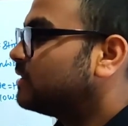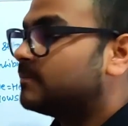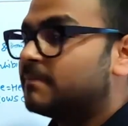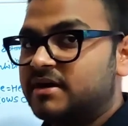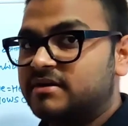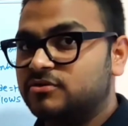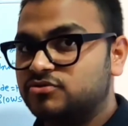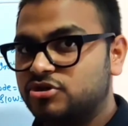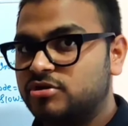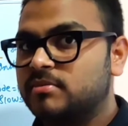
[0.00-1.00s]
But you
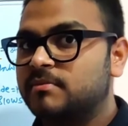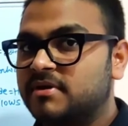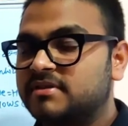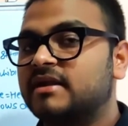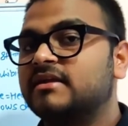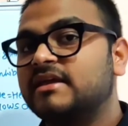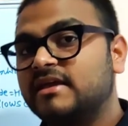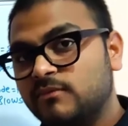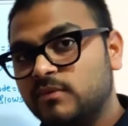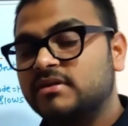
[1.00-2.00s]
should remember that
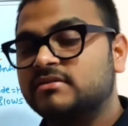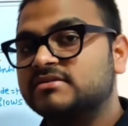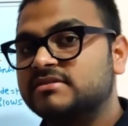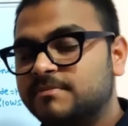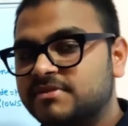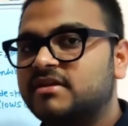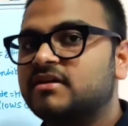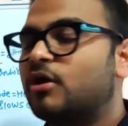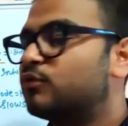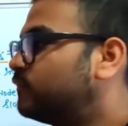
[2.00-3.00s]
even the
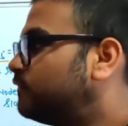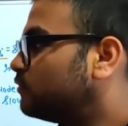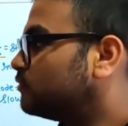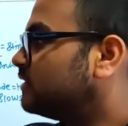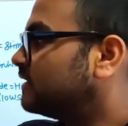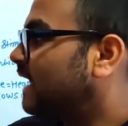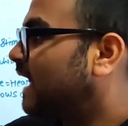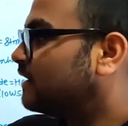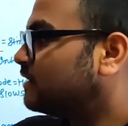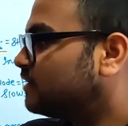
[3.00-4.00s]
sympathetic outflow, the
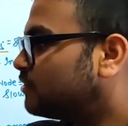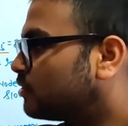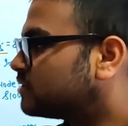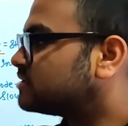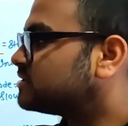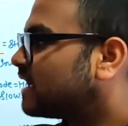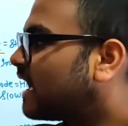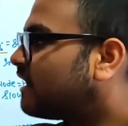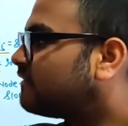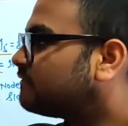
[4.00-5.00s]
ganglions
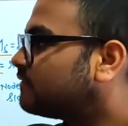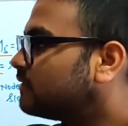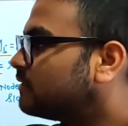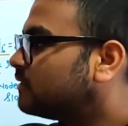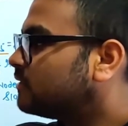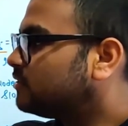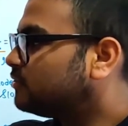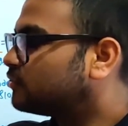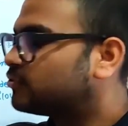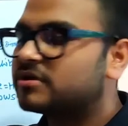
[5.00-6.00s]
have
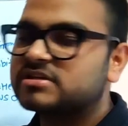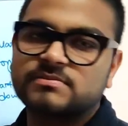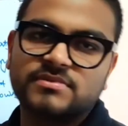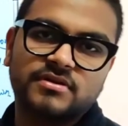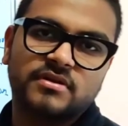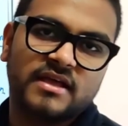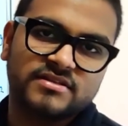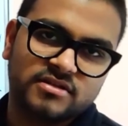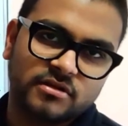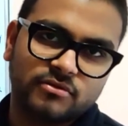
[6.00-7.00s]
neurotransmitter
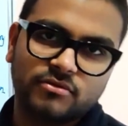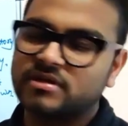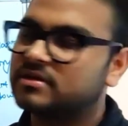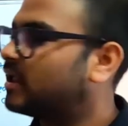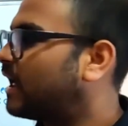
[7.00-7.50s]
acetylcholine,